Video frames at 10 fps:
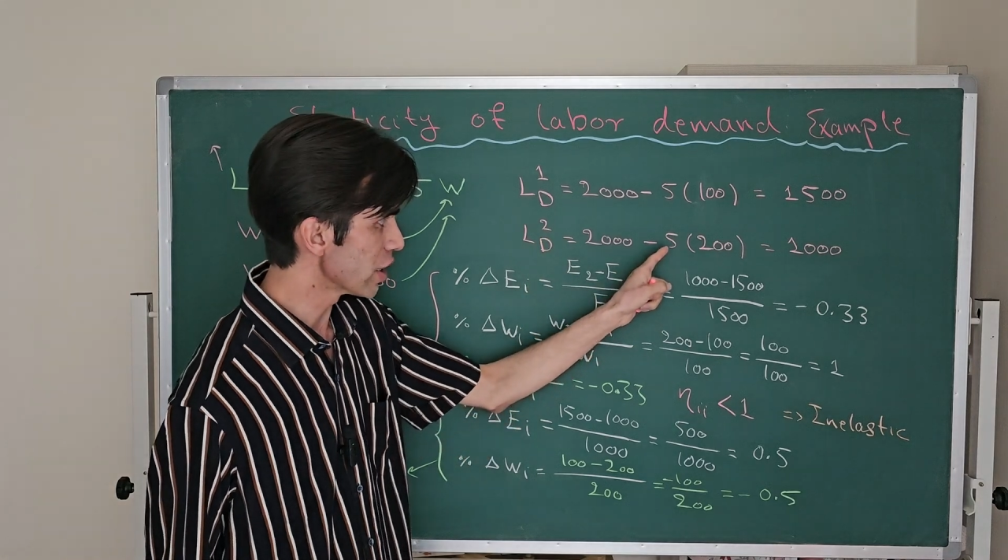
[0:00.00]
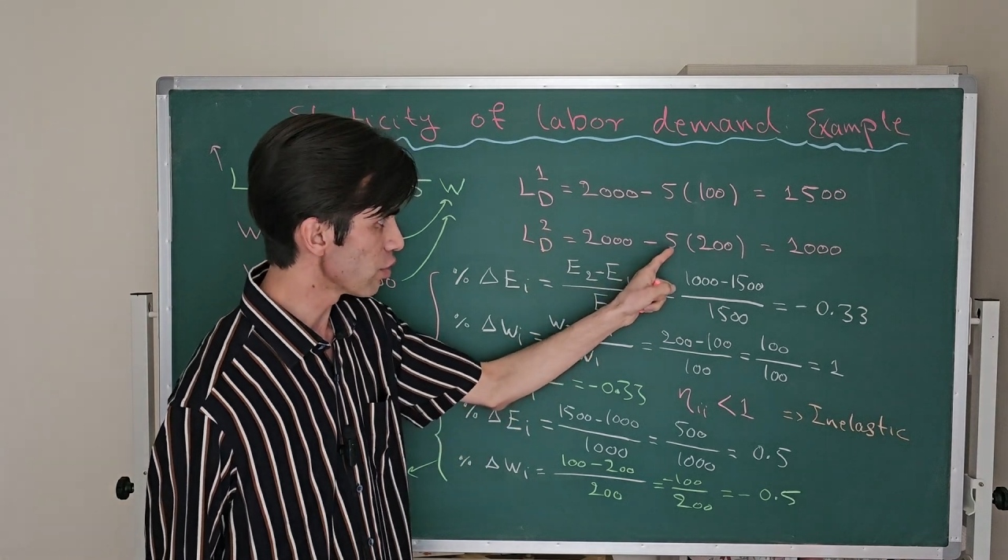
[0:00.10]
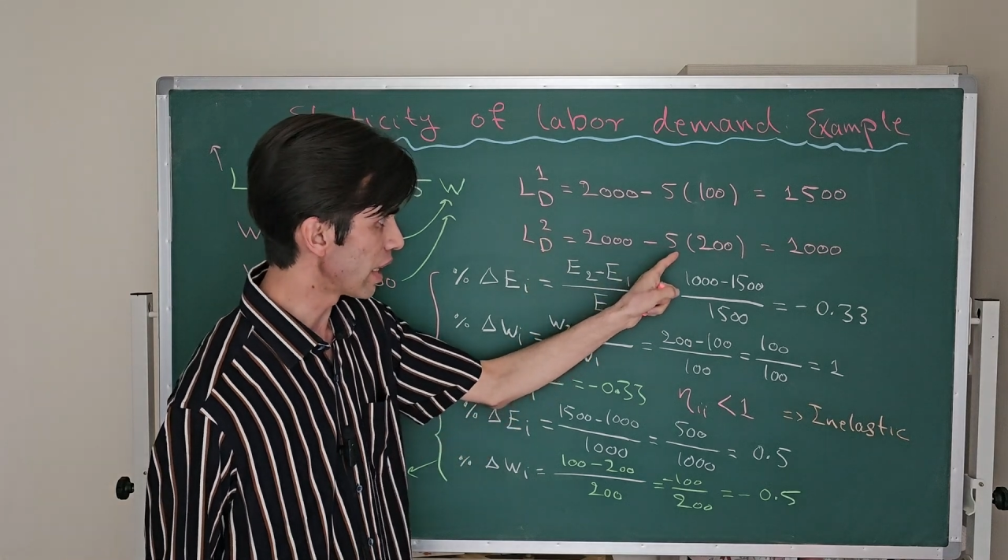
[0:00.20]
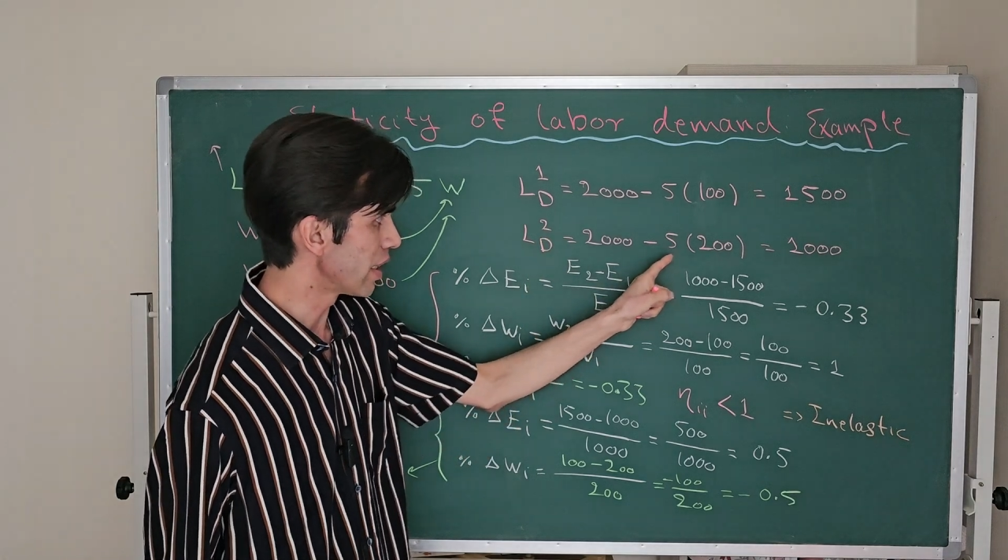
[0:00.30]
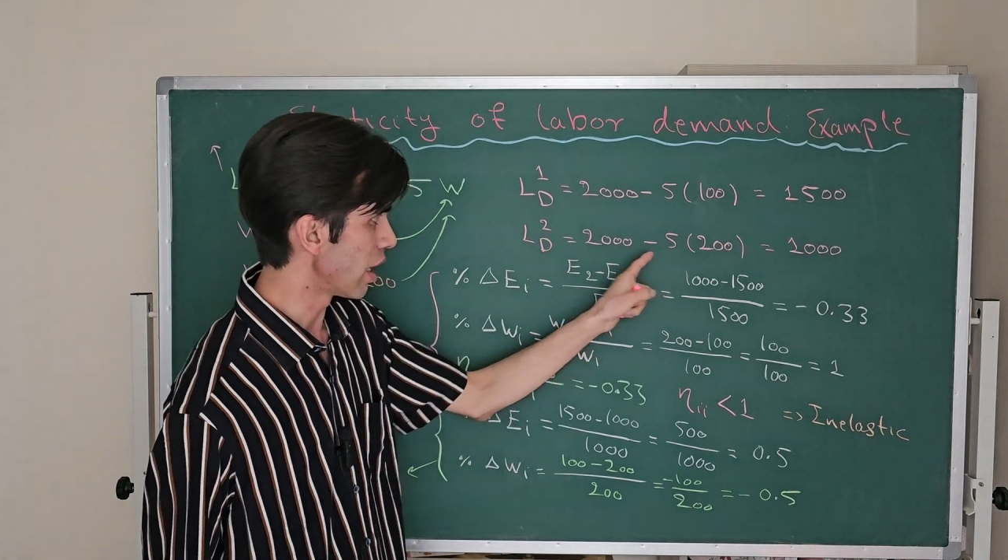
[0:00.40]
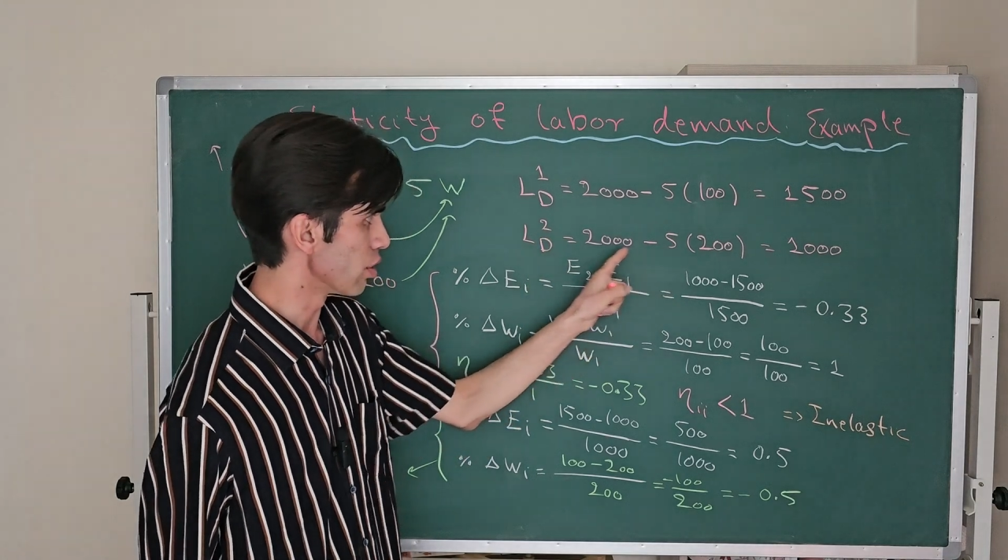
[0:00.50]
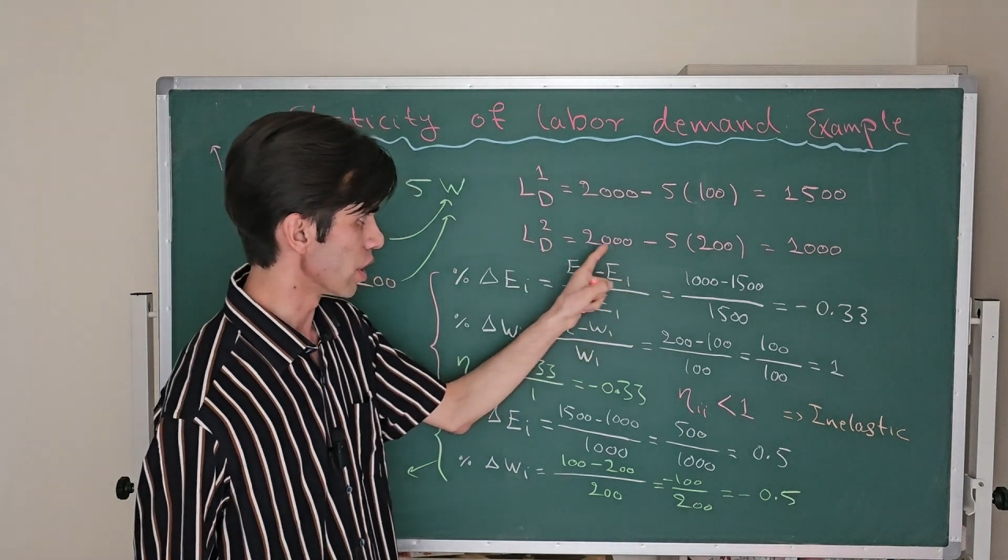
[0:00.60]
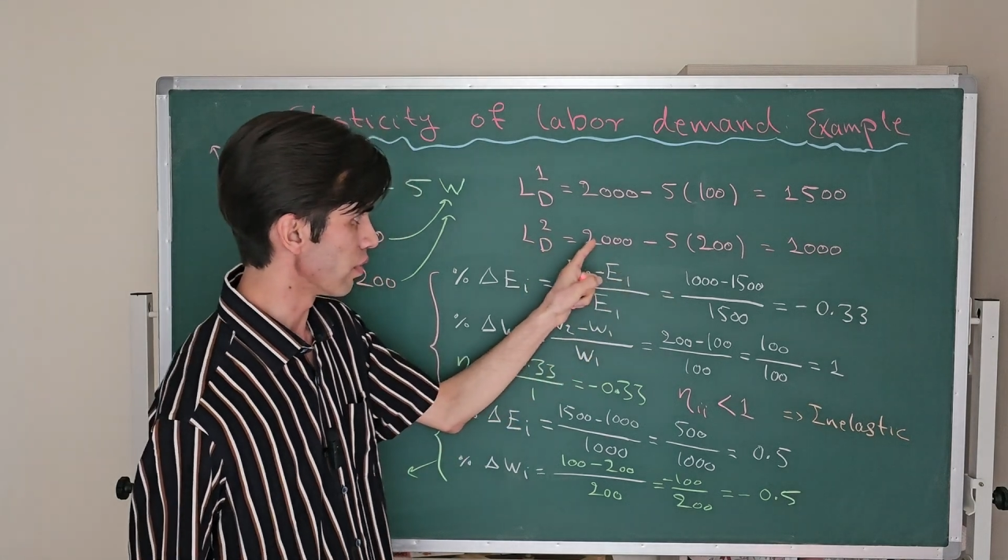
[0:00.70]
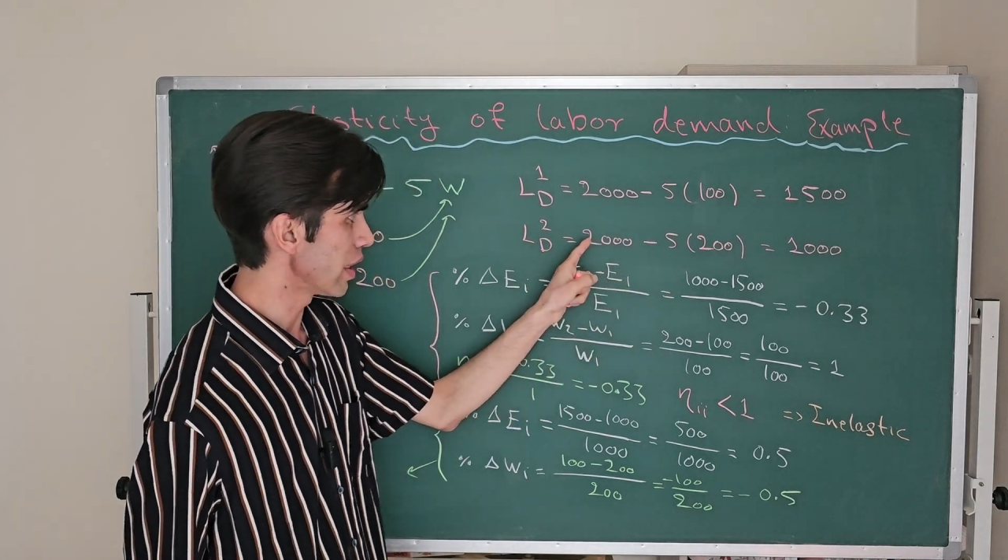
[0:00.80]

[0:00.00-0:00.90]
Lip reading: is 1000.